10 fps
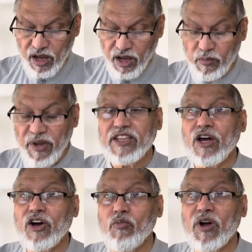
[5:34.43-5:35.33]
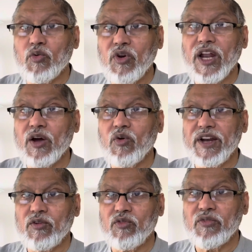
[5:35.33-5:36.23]
uh, bayt aqba ula
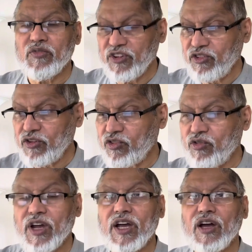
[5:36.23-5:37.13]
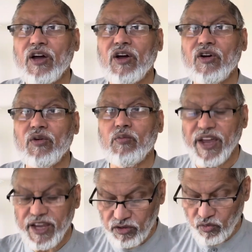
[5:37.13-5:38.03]
when the first uh, uh,
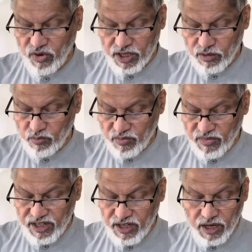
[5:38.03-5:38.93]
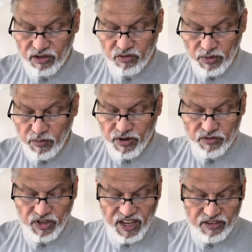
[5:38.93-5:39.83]
bayt when the medina people of
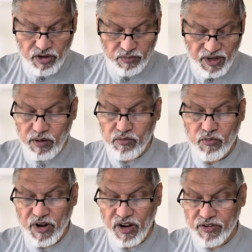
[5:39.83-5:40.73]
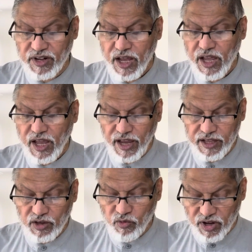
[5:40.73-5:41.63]
the yathrib came to prophet and
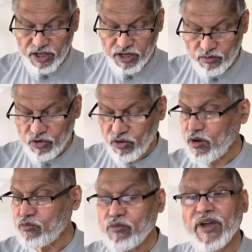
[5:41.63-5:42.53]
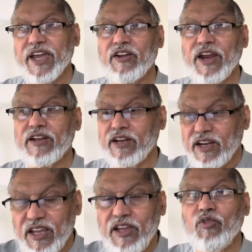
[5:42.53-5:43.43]
they wanted him to come to migrate and
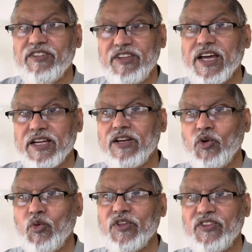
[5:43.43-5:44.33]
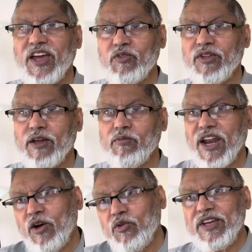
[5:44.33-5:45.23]
he was the uncle who was there with them
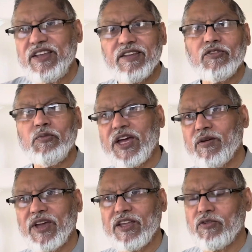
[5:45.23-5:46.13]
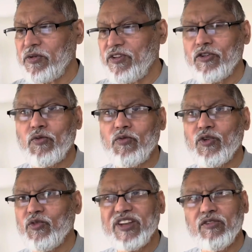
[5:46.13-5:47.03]
now he is as becoming as a prisoner of
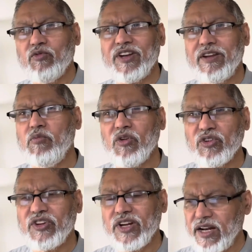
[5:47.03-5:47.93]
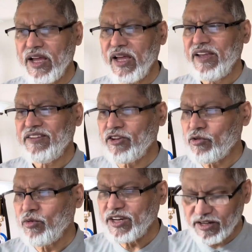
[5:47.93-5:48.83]
war what, what emotional
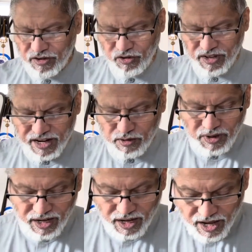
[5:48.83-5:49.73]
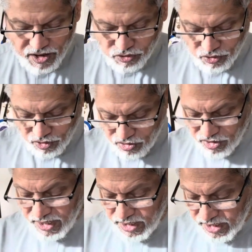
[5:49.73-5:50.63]
situation could that be so
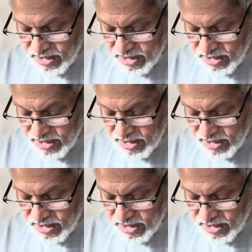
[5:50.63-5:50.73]
accordingly